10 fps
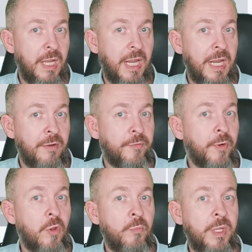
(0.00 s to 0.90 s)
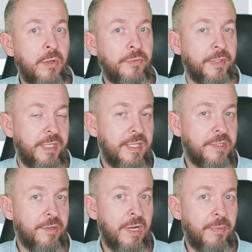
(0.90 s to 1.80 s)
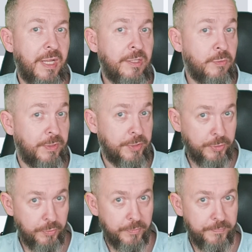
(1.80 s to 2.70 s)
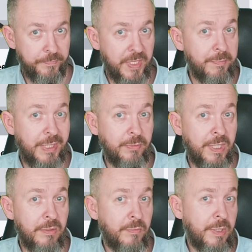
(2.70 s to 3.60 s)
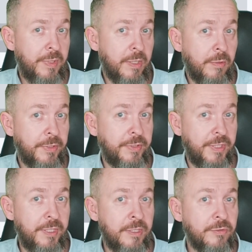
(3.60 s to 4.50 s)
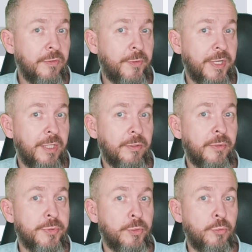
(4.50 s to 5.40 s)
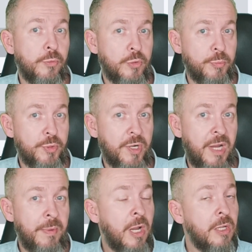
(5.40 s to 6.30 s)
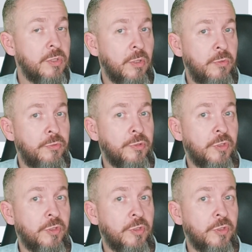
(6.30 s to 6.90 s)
and follow me on the Instagram and Twitter too. And by the way, where we are already here, don't forget also to subscribe so you do